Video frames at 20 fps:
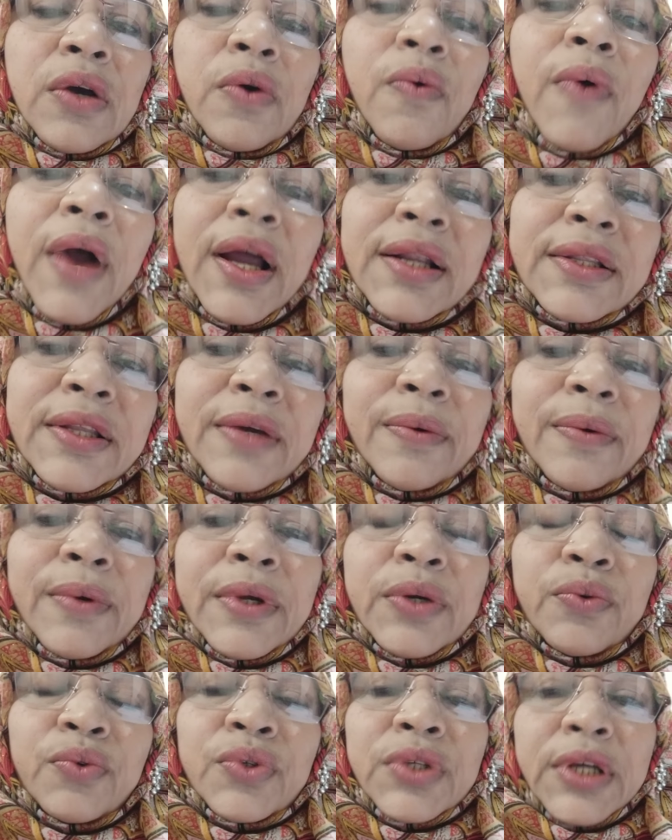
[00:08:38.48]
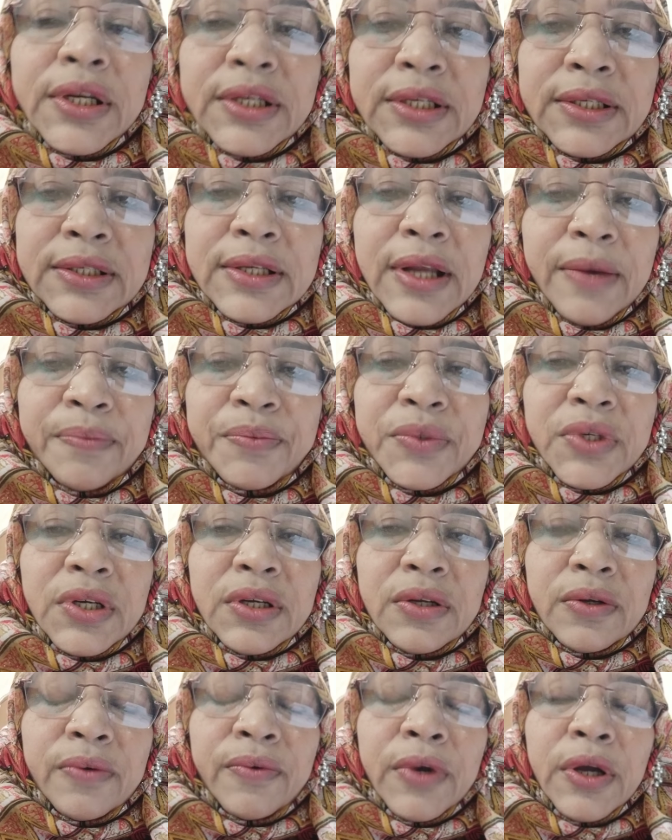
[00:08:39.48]
Where the oocyte is
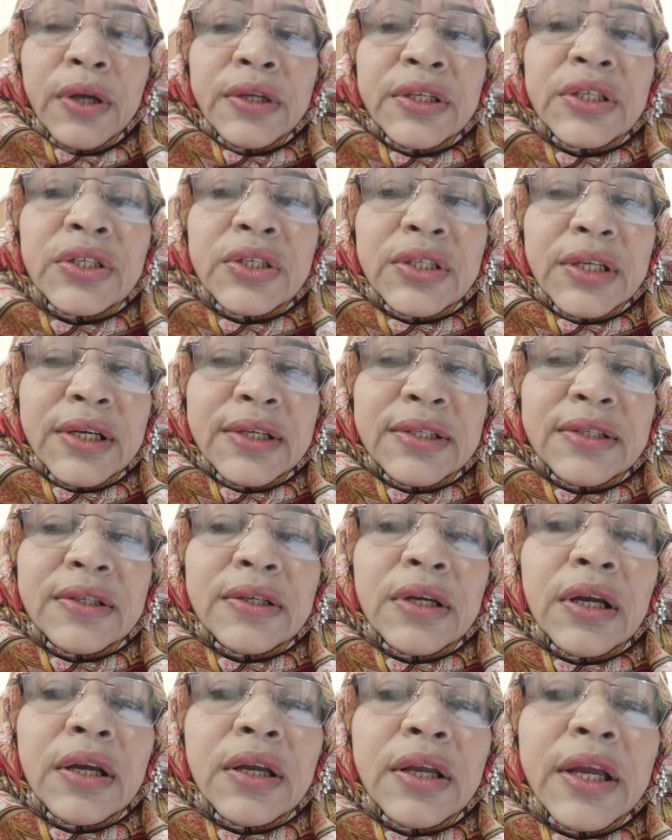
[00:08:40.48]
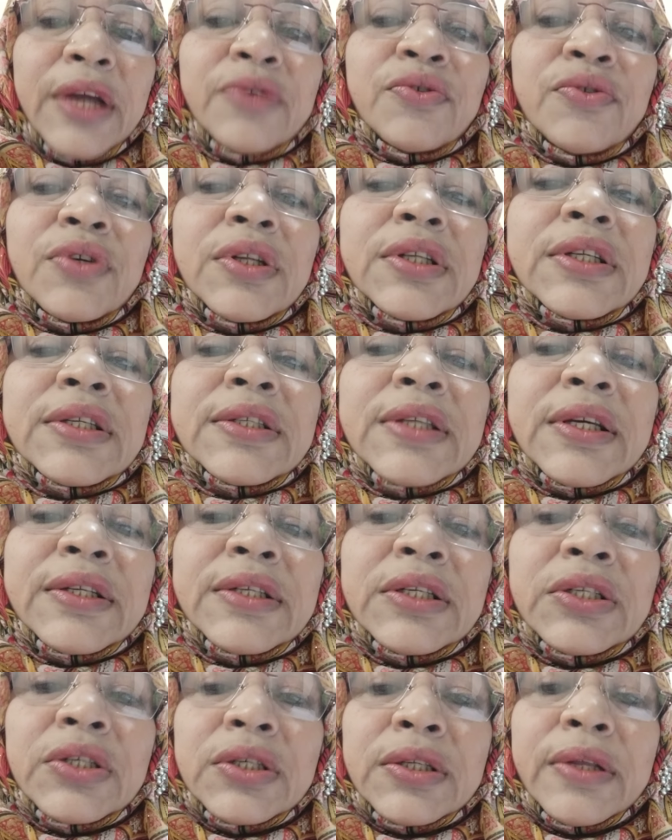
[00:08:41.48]
ruptured, discharged, actually it is the
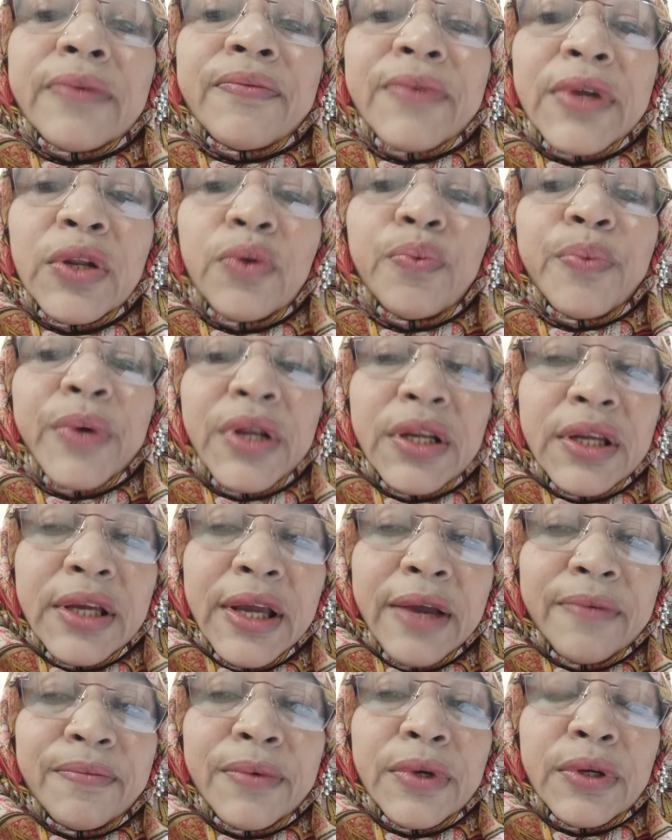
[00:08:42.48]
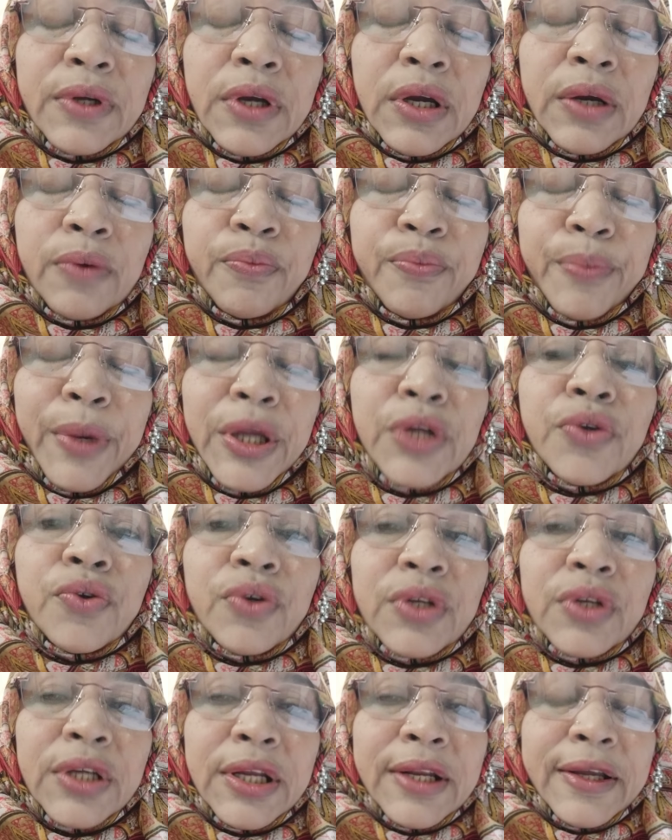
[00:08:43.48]
discharge of the fallopian
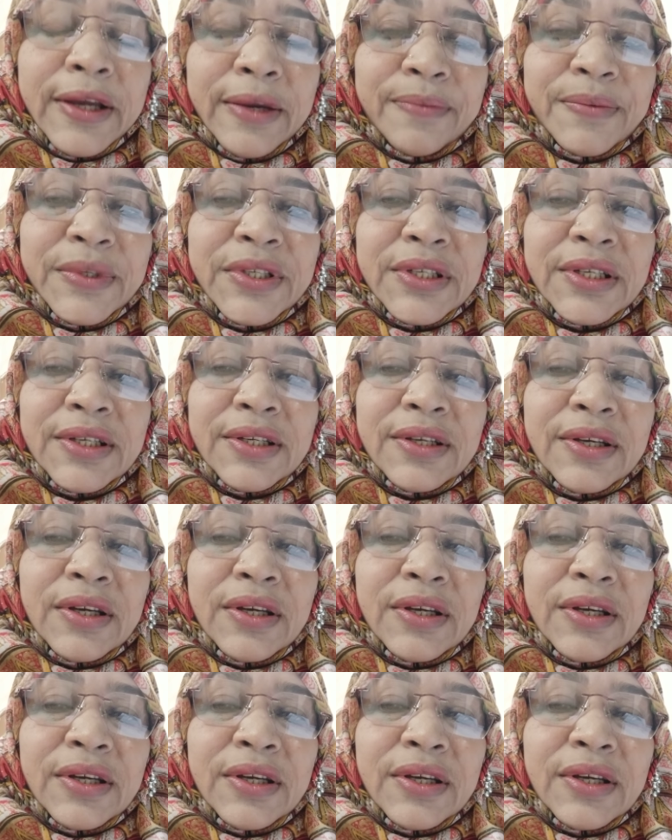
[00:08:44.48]
peritoneal cavity.